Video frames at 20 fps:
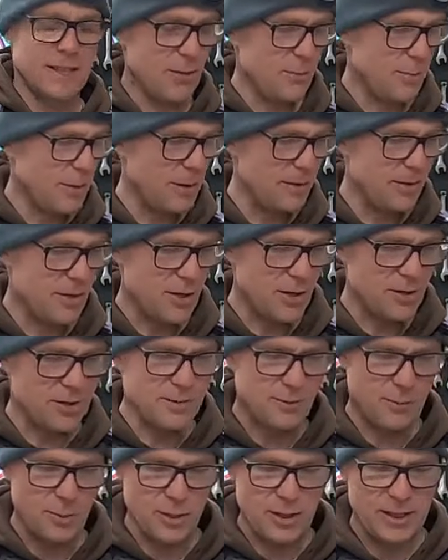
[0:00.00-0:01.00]
and they're a bit of an ass
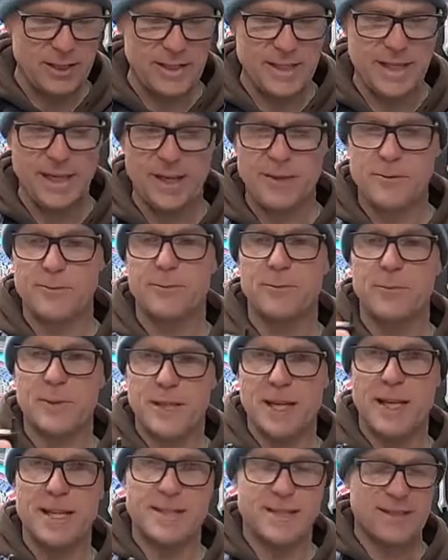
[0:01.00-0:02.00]
to put in and out
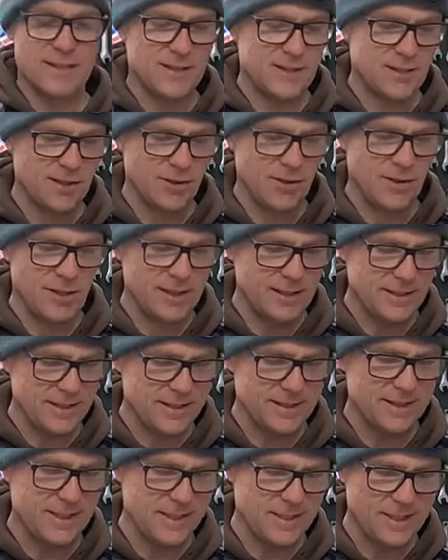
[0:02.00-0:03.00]
but that's the design
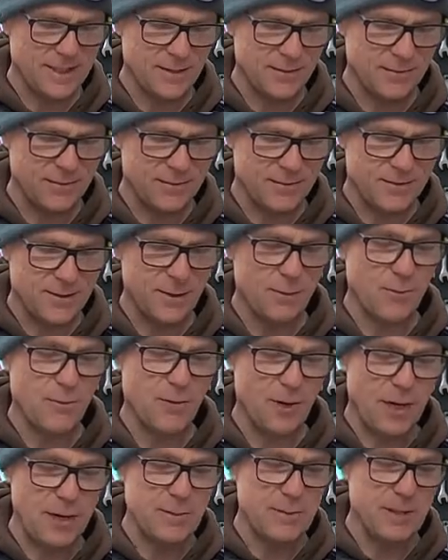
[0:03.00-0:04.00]
because that's how the
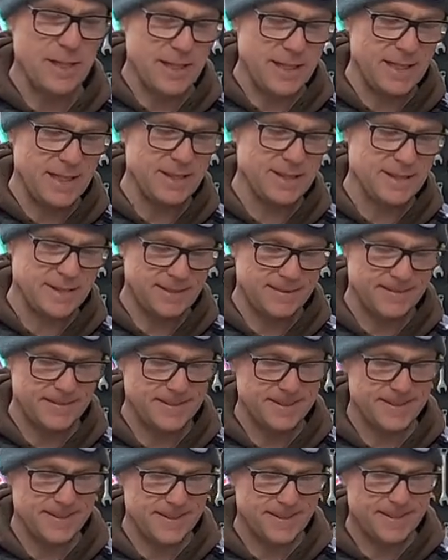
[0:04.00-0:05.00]
subframe is
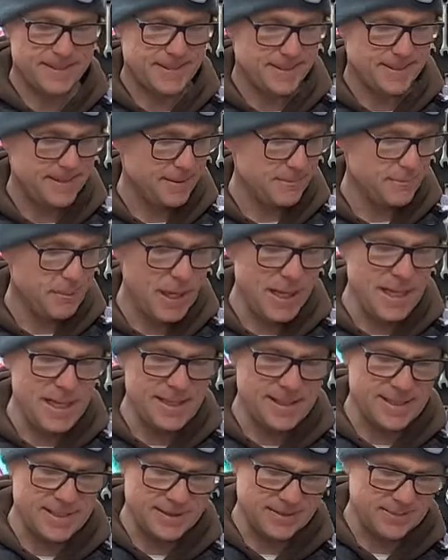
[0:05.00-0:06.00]
made